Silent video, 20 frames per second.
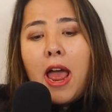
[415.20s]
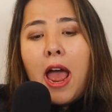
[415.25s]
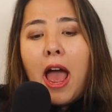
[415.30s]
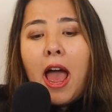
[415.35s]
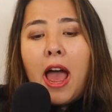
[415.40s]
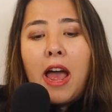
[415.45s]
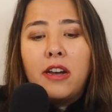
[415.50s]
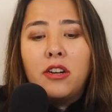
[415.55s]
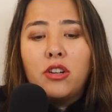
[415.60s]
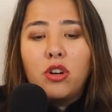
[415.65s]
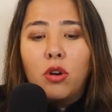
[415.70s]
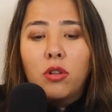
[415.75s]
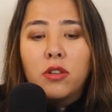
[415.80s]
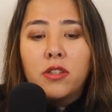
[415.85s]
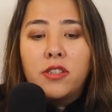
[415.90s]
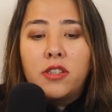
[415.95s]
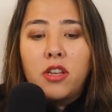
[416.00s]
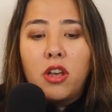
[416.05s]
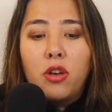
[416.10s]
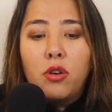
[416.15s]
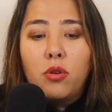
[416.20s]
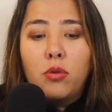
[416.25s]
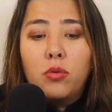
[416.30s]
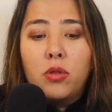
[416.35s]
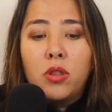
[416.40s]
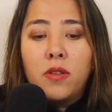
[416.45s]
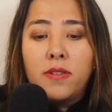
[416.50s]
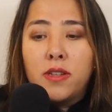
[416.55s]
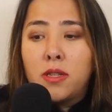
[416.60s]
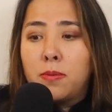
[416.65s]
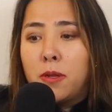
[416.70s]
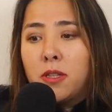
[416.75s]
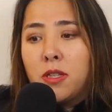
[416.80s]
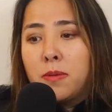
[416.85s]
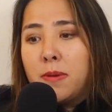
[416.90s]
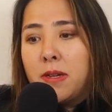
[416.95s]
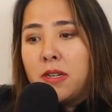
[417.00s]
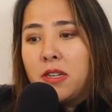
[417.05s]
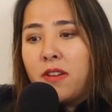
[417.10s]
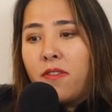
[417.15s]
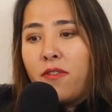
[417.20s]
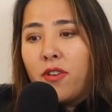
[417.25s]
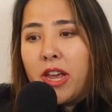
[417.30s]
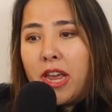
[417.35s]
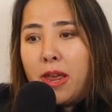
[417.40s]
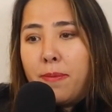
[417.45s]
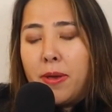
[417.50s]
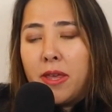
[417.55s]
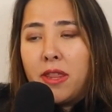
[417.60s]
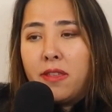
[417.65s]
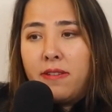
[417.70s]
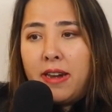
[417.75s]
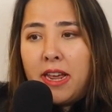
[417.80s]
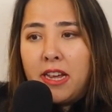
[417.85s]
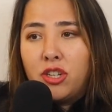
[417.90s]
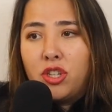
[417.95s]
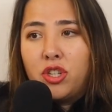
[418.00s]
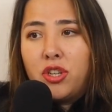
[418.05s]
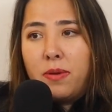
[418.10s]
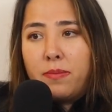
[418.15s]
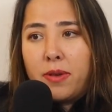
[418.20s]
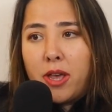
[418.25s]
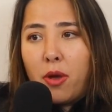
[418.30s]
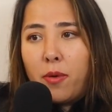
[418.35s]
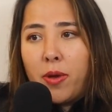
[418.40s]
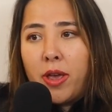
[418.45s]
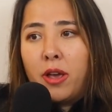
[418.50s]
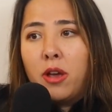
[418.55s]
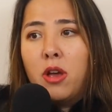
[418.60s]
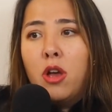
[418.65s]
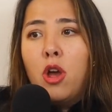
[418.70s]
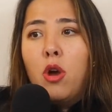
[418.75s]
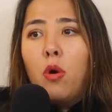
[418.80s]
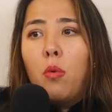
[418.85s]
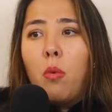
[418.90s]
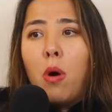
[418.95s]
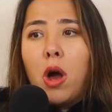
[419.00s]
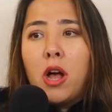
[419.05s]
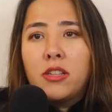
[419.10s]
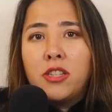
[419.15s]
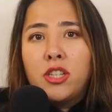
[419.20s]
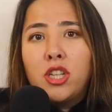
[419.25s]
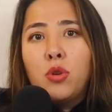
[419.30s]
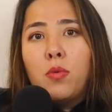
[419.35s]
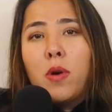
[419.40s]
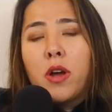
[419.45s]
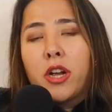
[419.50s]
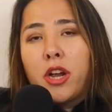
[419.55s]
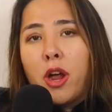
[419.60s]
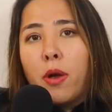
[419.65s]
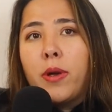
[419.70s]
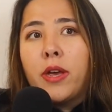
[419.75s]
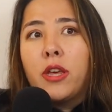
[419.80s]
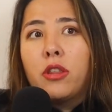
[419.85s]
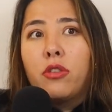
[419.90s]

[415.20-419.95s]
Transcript: And also the responsibility for keeping the relationship going whilst you are going